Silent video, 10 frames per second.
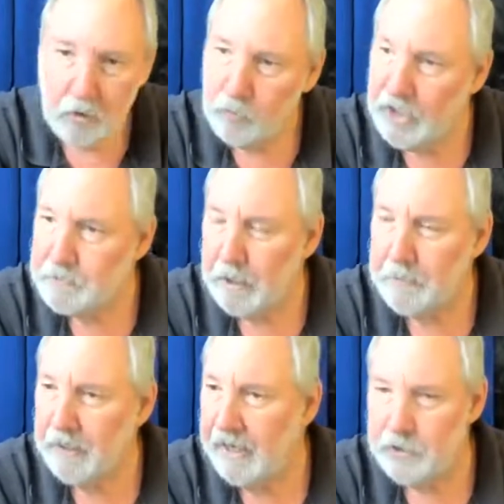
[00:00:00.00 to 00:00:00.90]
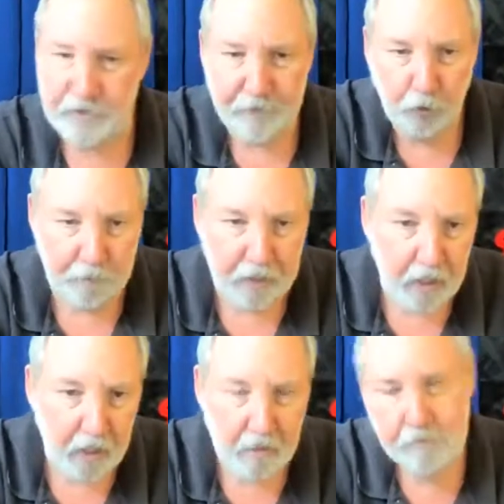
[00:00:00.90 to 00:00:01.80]
Raspberry Pi. I used a
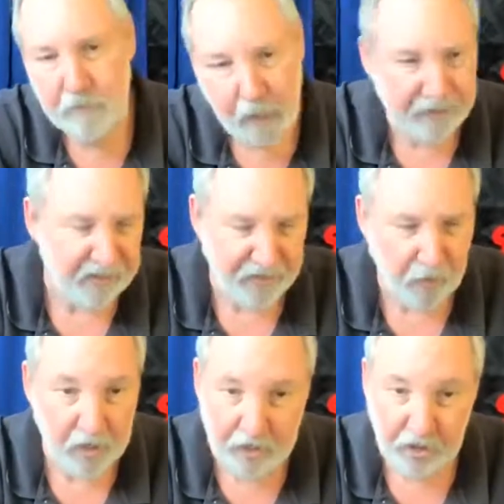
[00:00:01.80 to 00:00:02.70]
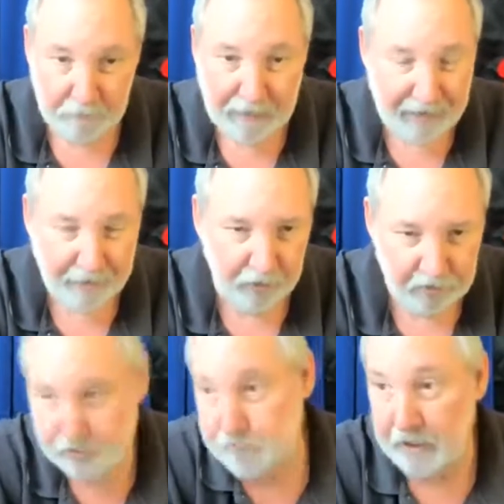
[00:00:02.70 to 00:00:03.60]
4B, not because I wanted all the power,
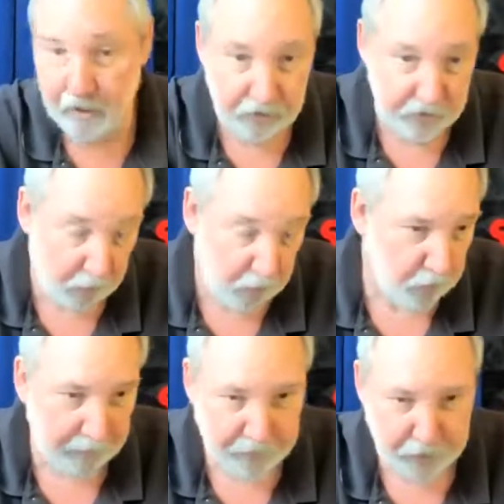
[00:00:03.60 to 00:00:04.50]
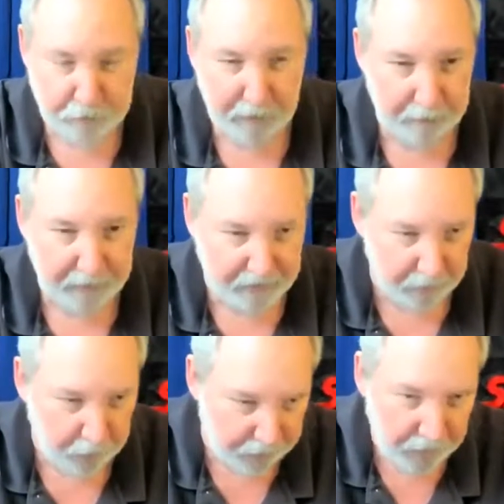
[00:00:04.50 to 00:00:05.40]
it's because that was what I was experimenting
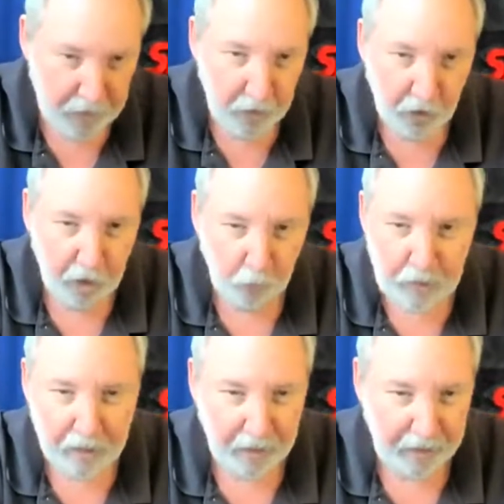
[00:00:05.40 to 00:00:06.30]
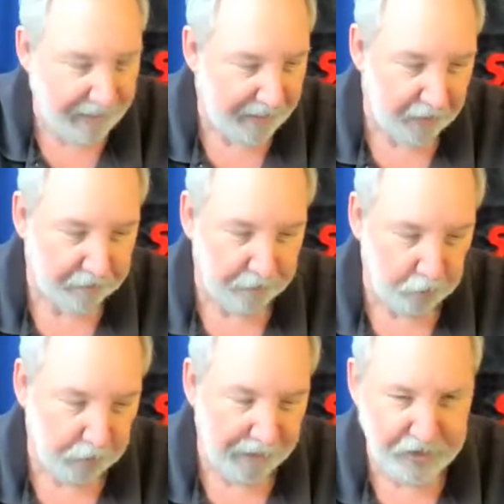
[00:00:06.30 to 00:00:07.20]
with all week on that
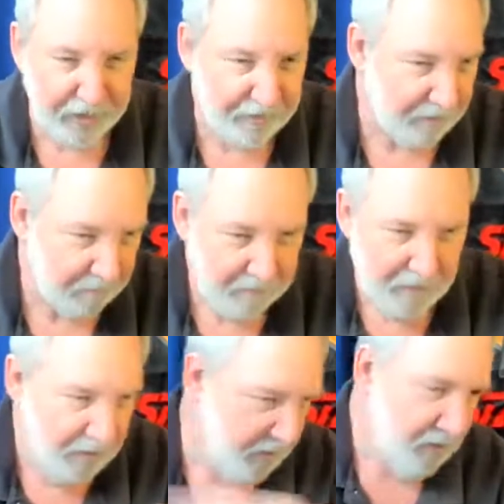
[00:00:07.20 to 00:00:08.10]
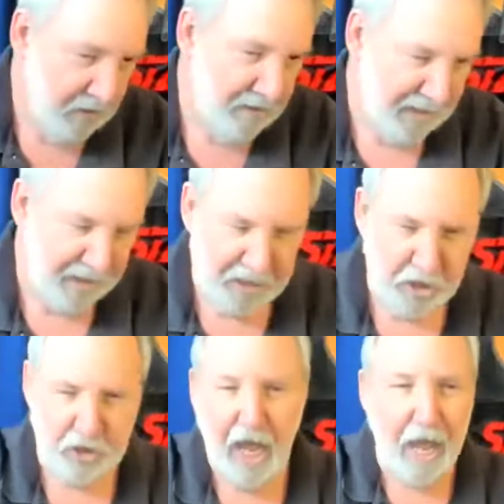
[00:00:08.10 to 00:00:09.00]
airflow project. And I said,
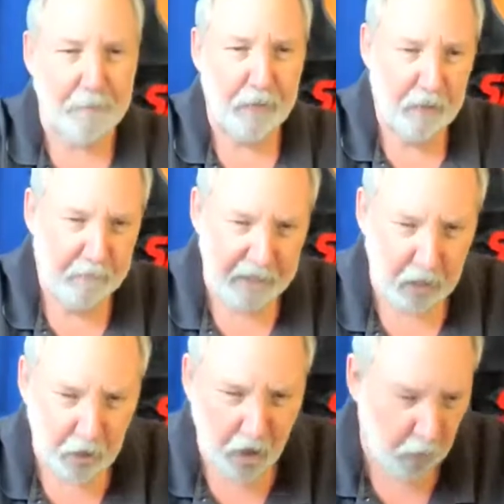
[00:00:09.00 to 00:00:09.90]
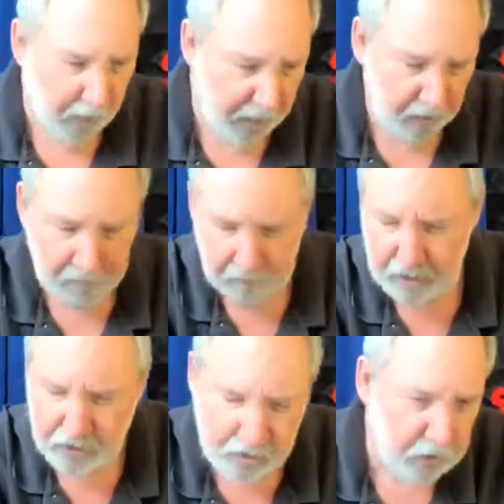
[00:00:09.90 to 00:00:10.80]
stop, make it go away.
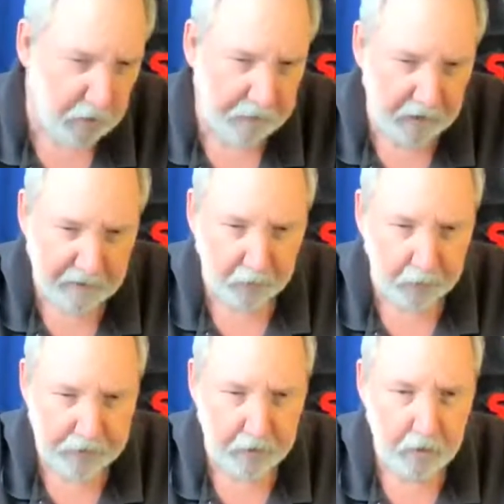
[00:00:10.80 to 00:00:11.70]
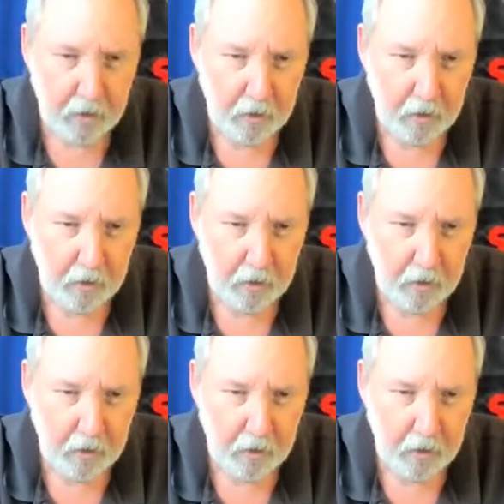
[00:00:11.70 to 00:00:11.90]
Let's do something different with it.